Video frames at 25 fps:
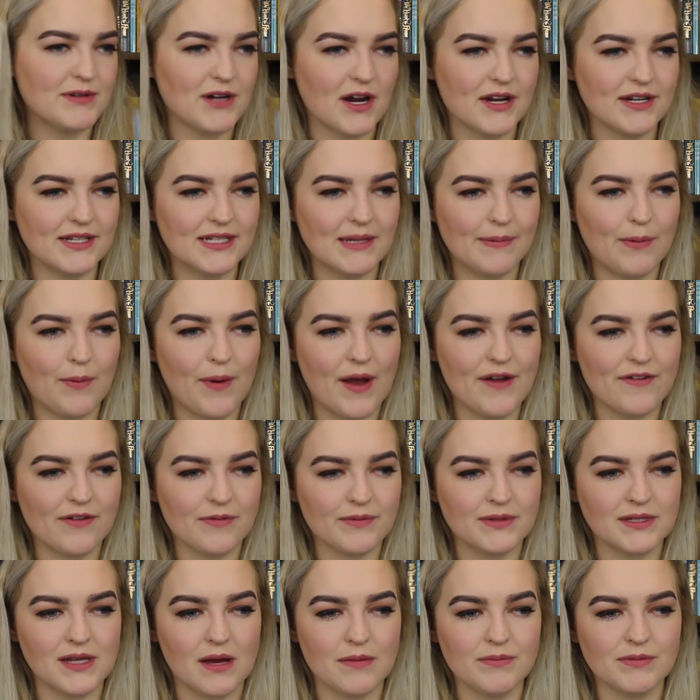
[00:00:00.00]
trying to step away
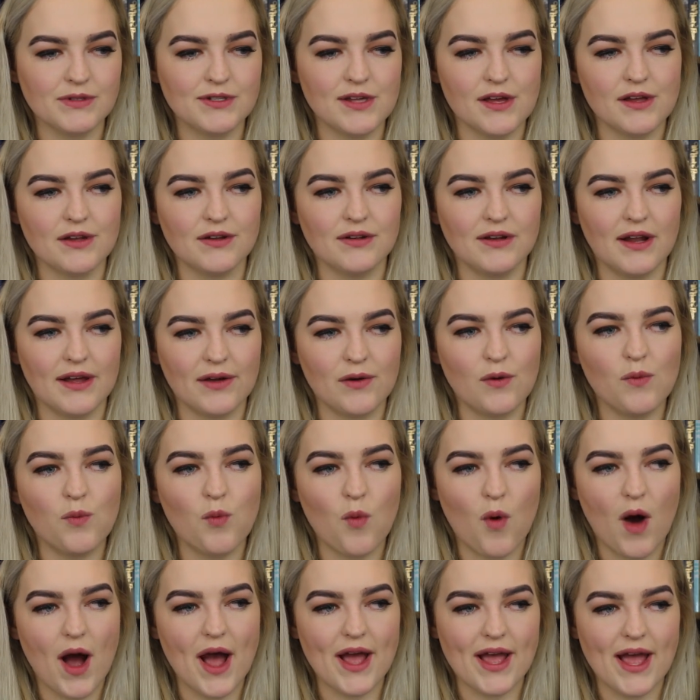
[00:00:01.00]
from some certain like
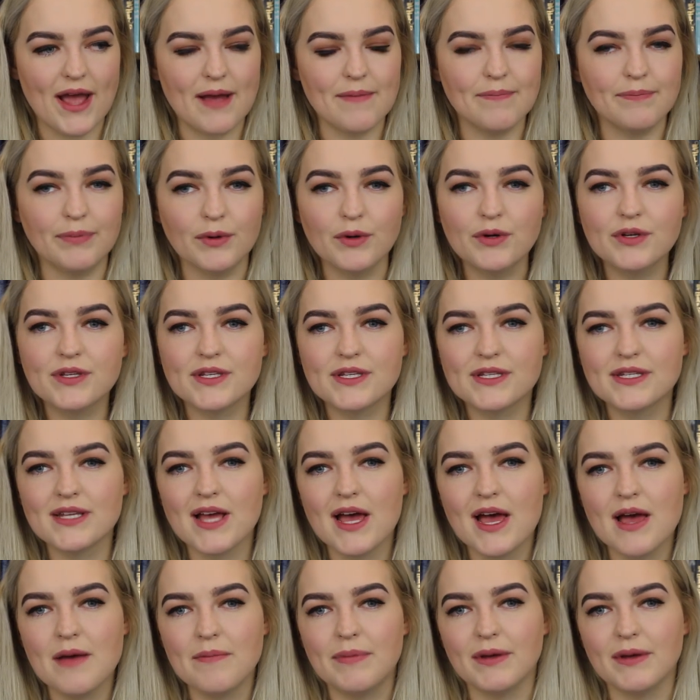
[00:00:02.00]
YA books